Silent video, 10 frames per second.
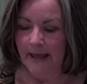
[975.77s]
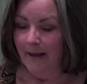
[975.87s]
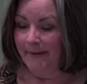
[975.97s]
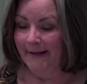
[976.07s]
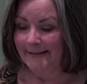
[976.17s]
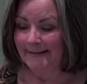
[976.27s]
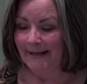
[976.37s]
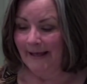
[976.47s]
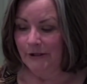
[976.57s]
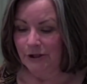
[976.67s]
But
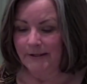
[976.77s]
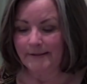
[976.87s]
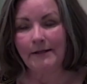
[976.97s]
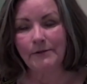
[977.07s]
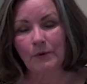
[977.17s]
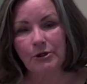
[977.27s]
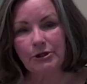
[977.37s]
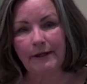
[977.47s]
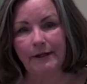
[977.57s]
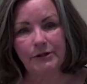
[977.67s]
instead, she stays where
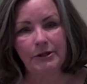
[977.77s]
she is.